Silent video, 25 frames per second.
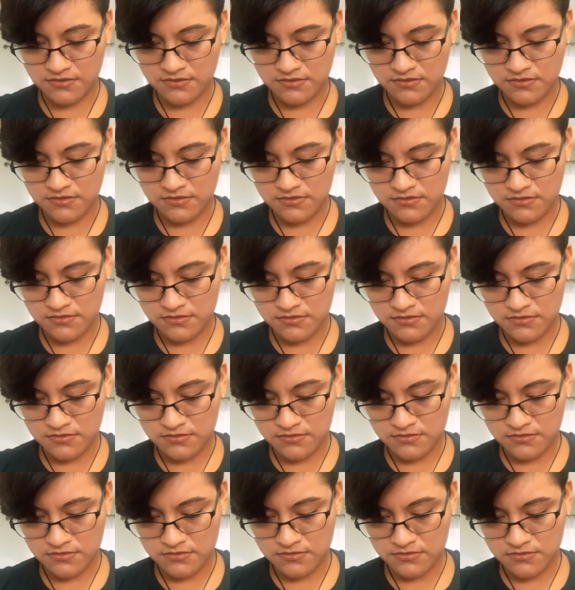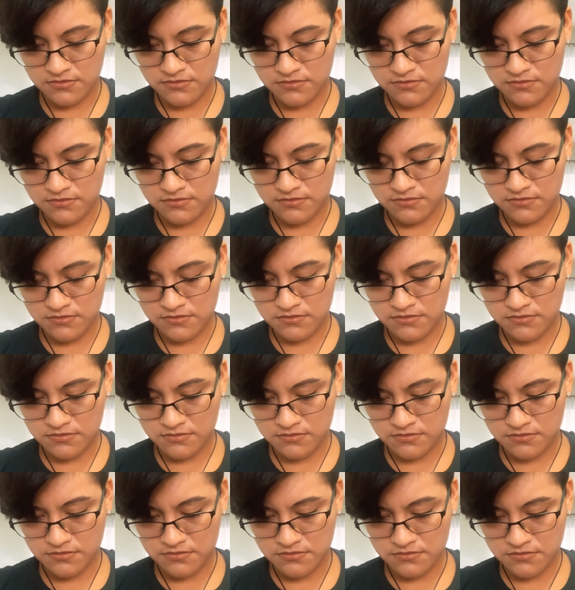
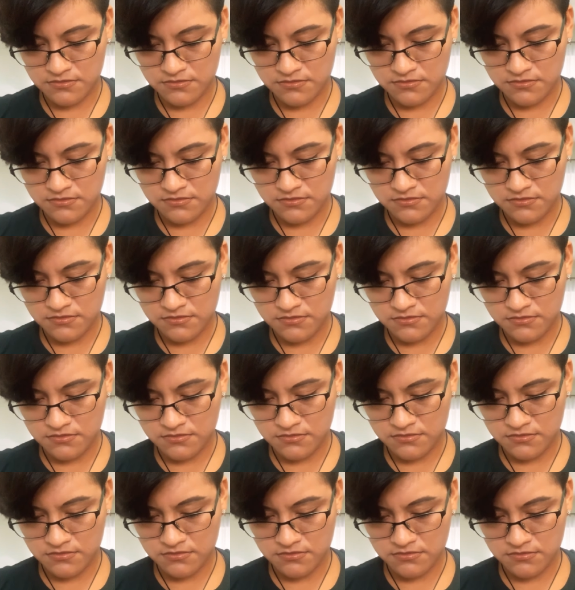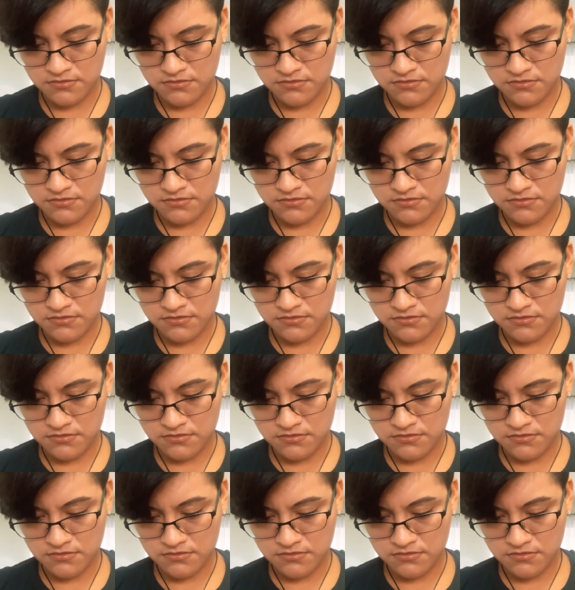Nobody speaks.